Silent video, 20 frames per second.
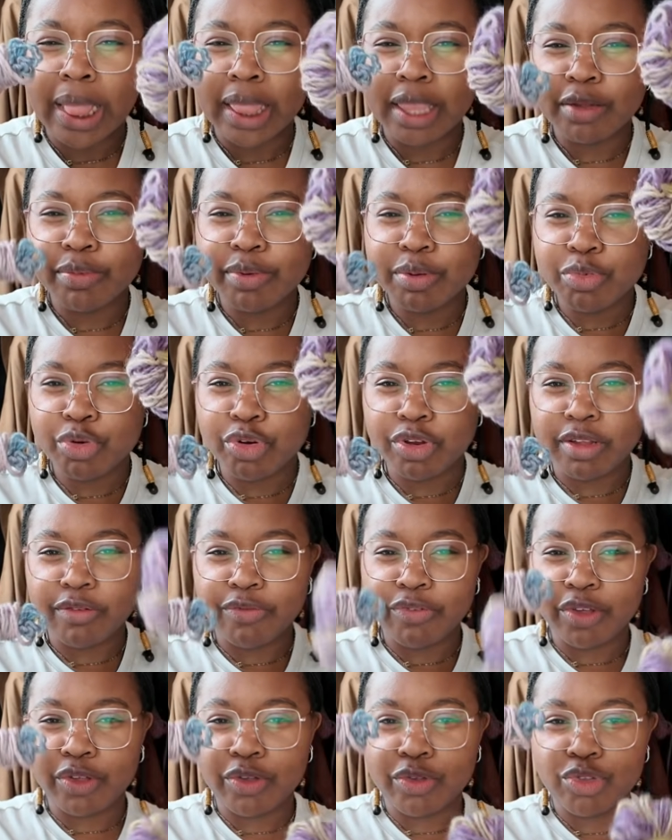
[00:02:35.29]
A little bit more
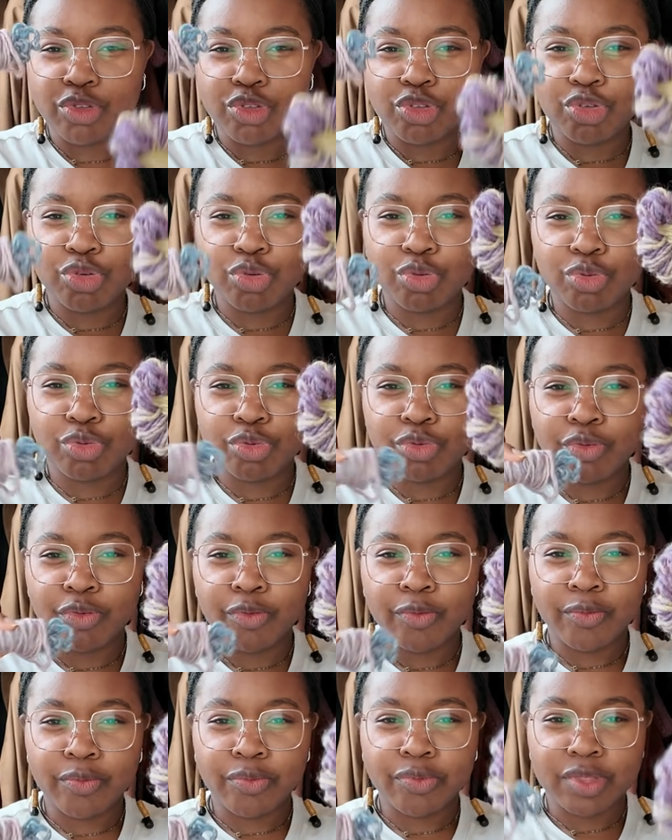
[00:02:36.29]
difficult to
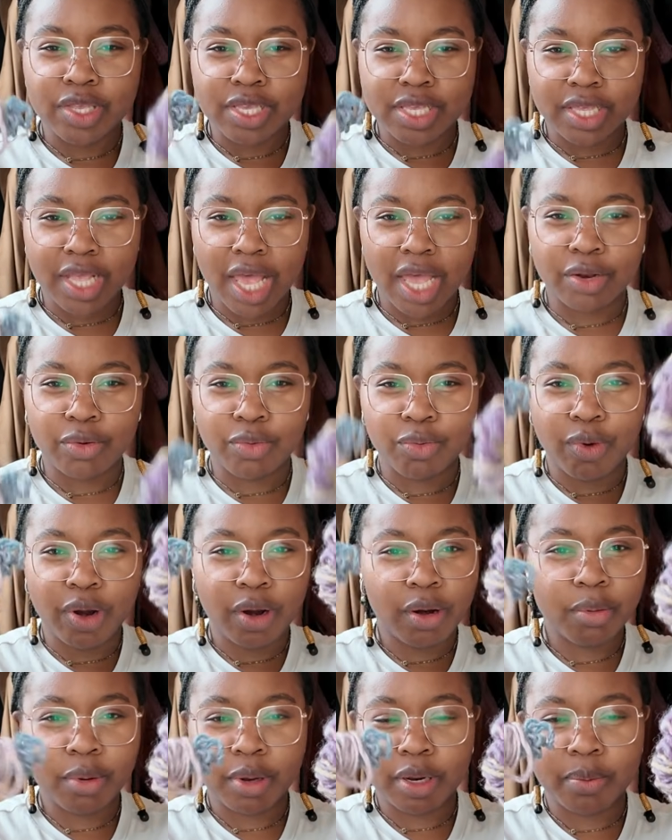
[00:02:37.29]
decide
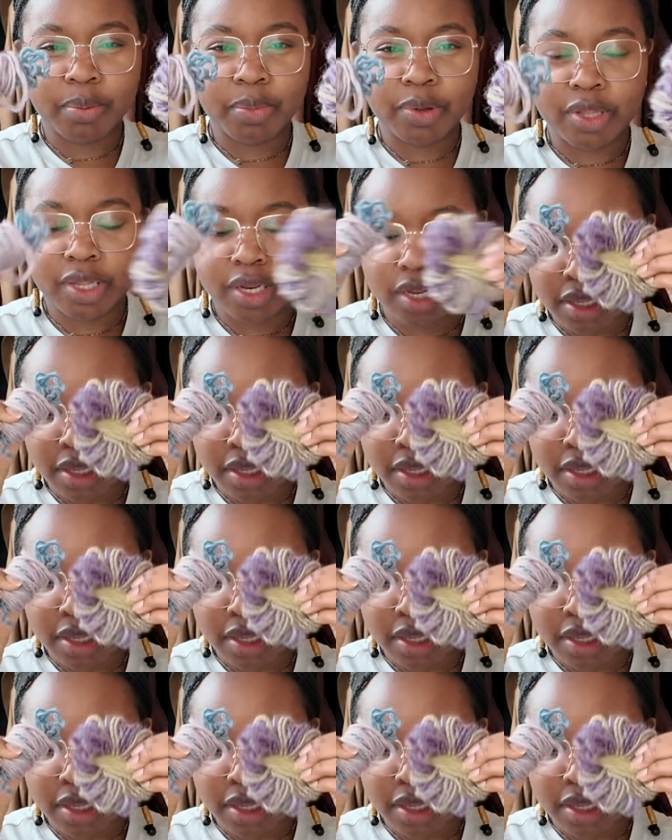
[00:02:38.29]
where I'm gonna put it